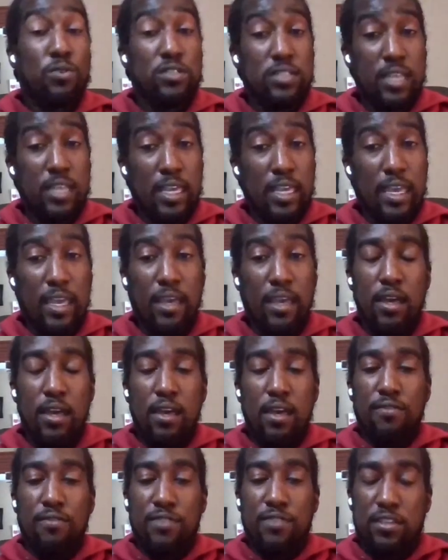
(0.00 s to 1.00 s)
And that's what we're
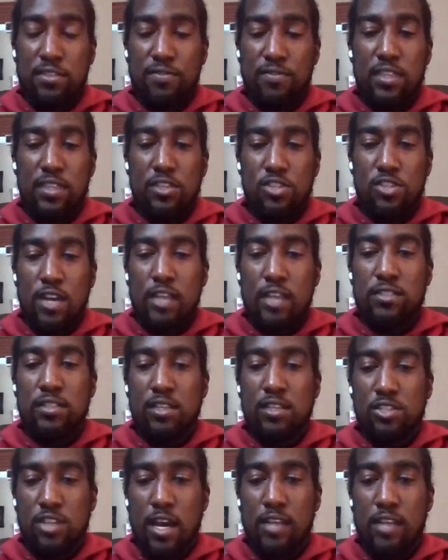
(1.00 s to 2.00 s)
seeing vis-a-vis the
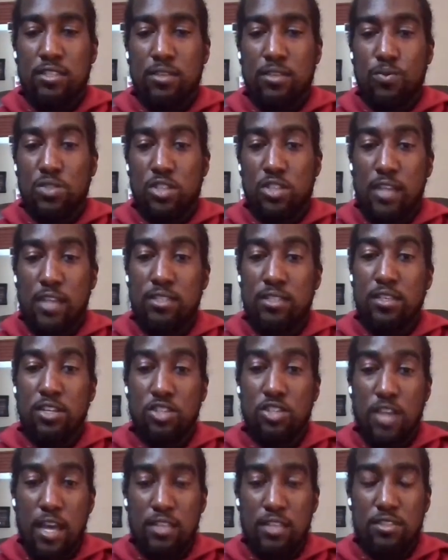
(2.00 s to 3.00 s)
Johnson and Johnson. With
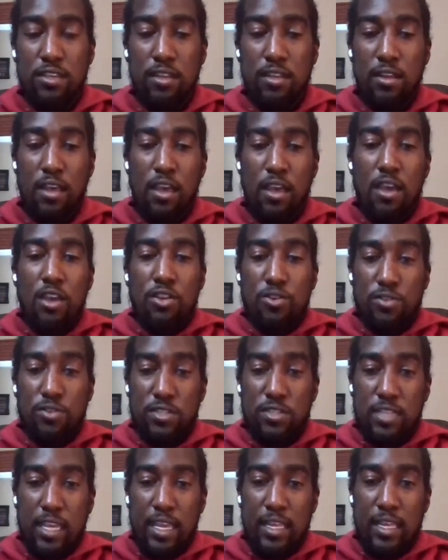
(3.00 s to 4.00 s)
Johnson and Johnson,
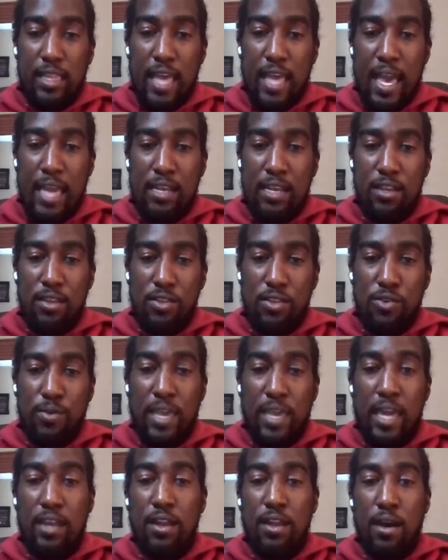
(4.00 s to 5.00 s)
you're seeing that
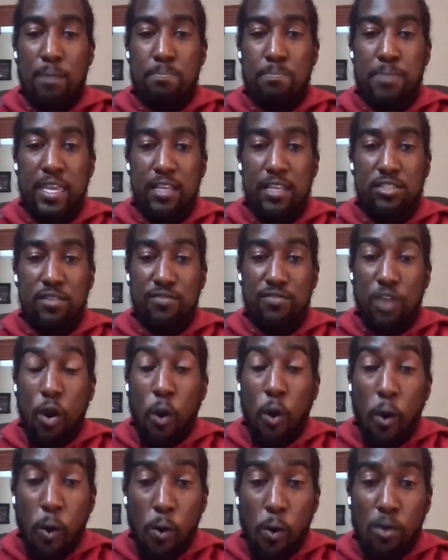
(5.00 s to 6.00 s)
you get a
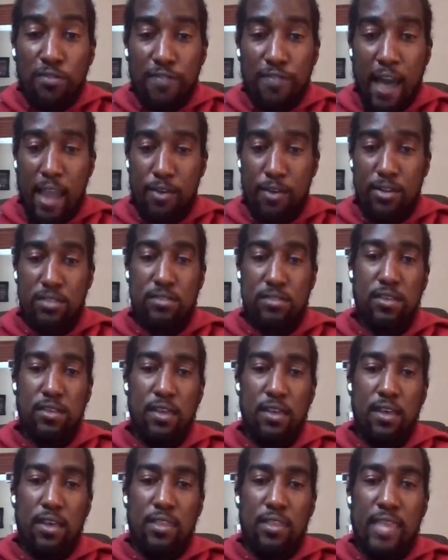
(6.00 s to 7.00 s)
piece of the whole
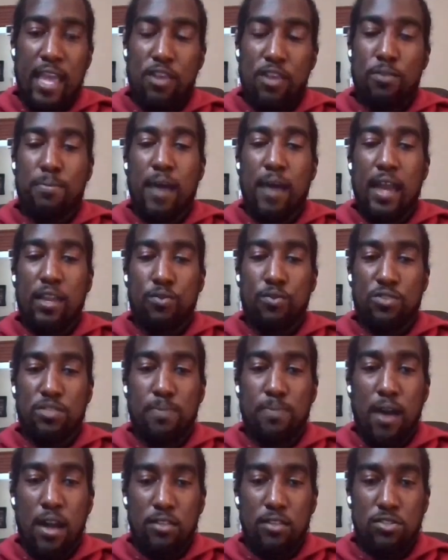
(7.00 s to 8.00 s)
virus that your
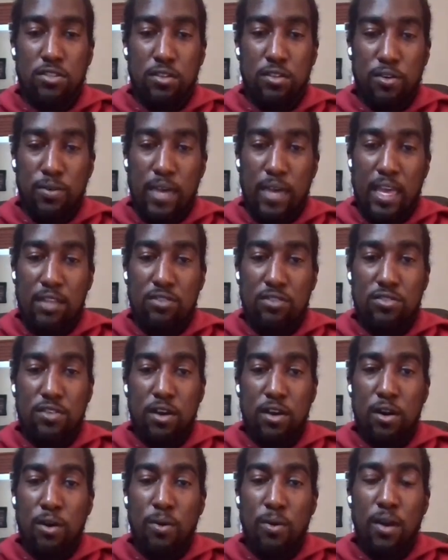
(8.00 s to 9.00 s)
body responds to.
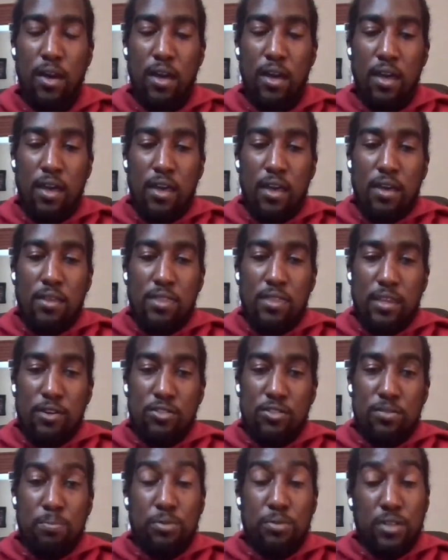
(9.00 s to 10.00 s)
And so
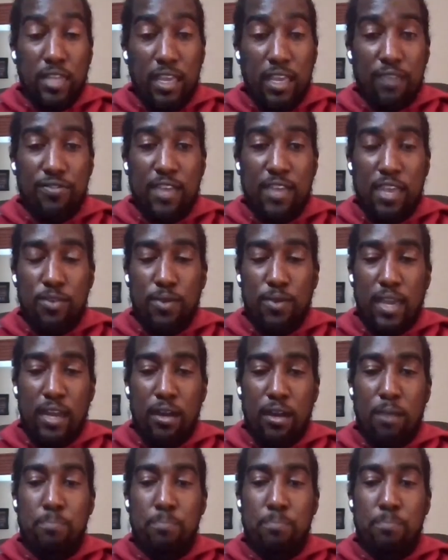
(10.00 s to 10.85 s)
there's a belief